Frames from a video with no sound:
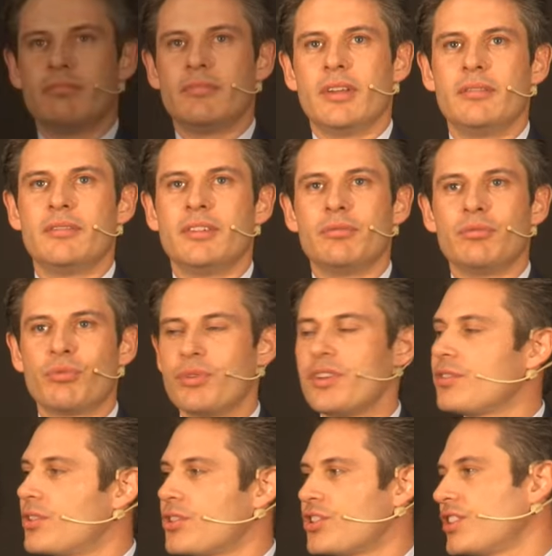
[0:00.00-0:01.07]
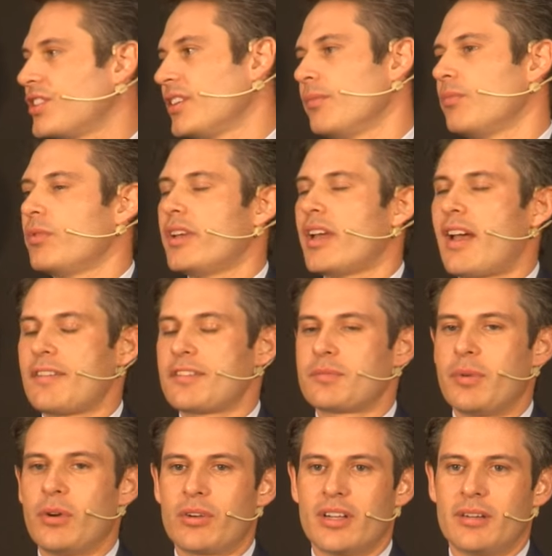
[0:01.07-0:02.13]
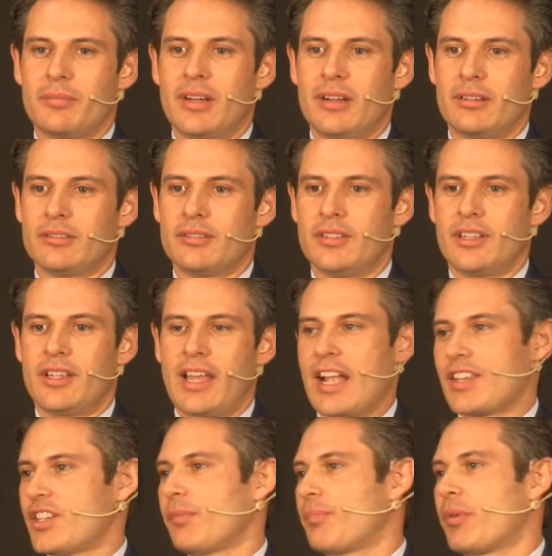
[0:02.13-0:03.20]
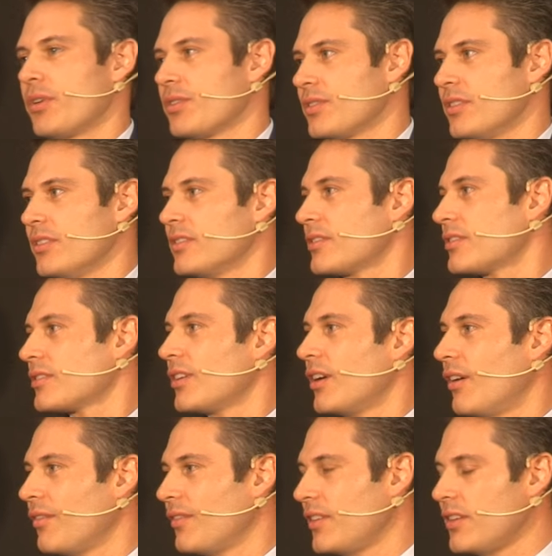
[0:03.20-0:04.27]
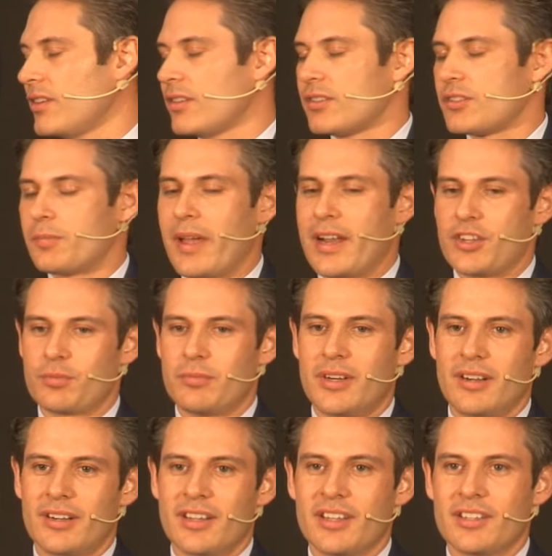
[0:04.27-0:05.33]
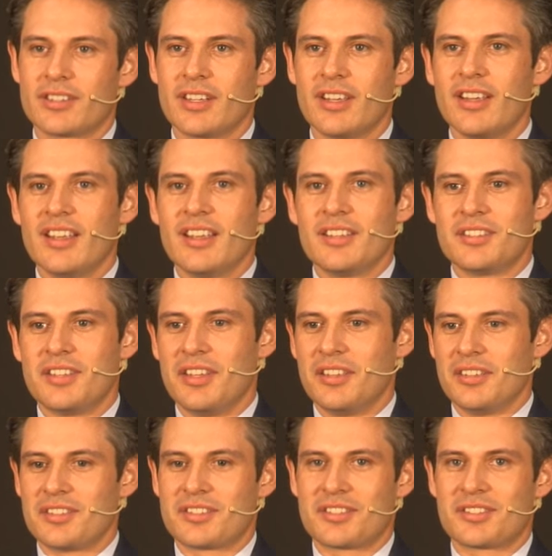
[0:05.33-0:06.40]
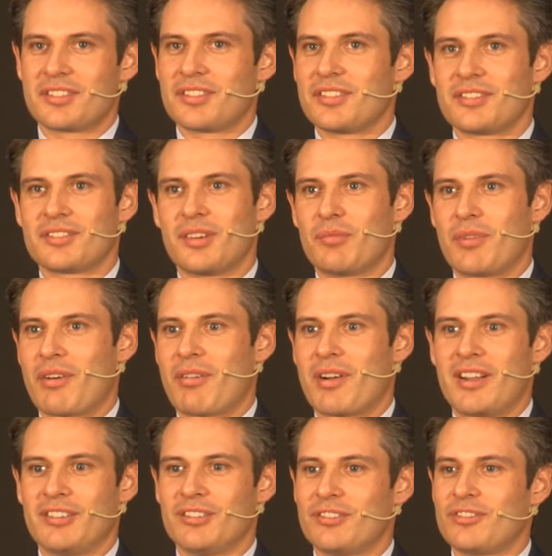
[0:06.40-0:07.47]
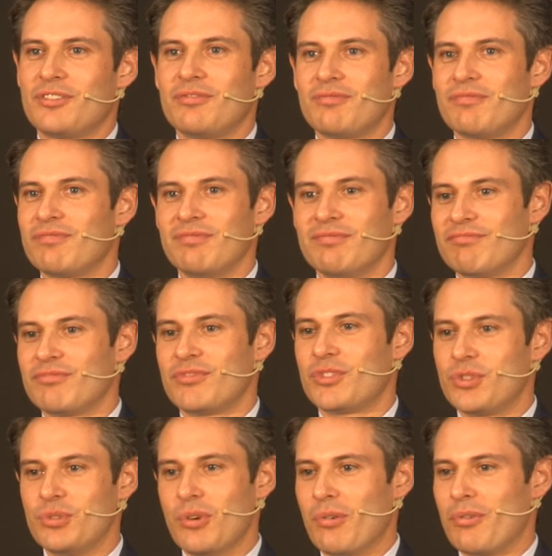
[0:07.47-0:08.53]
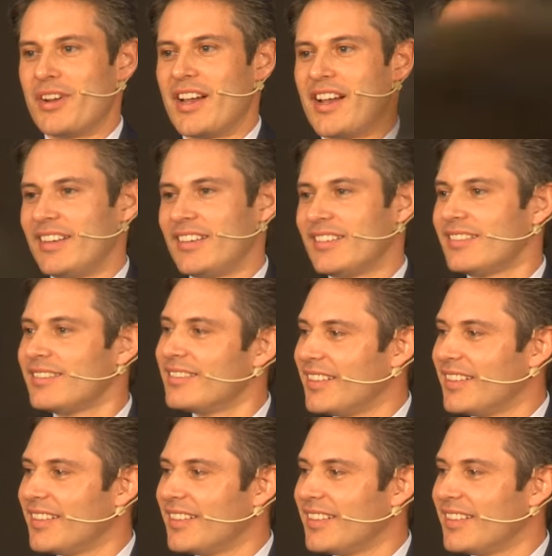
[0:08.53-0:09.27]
In the research team, we have spoken about the catch-up process of the Spanish mortgage since somewhere around 2009.